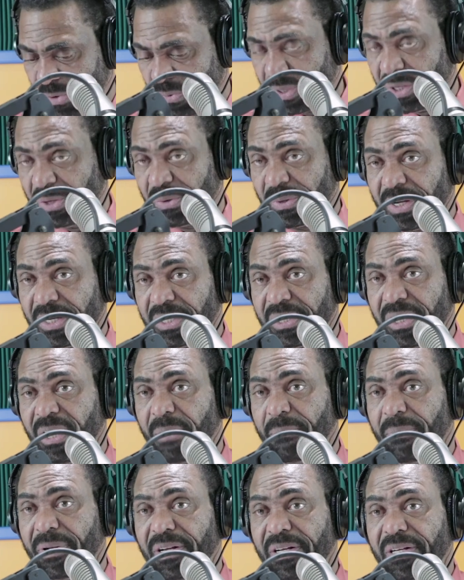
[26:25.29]
way you can tell,
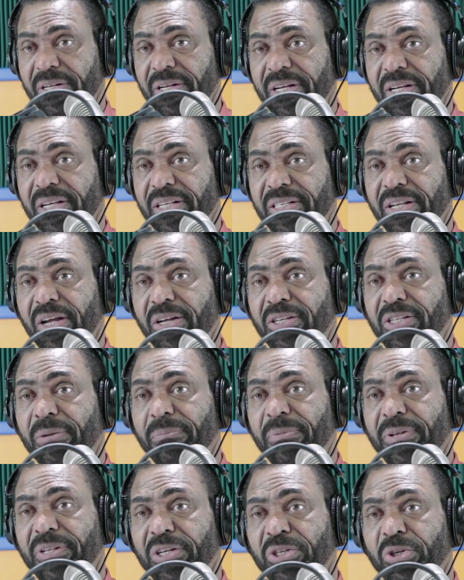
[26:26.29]
but it is not
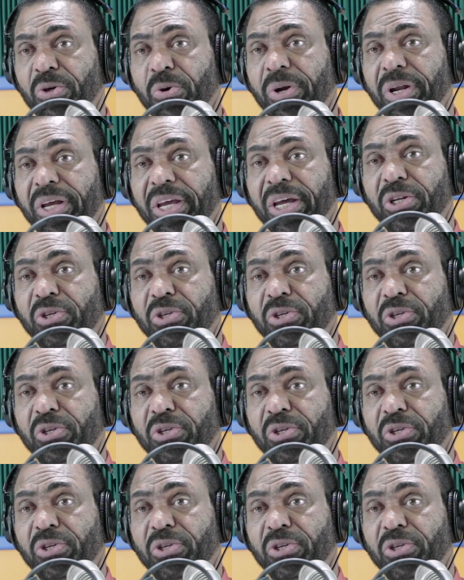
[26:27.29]
something that you're going to get tomorrow.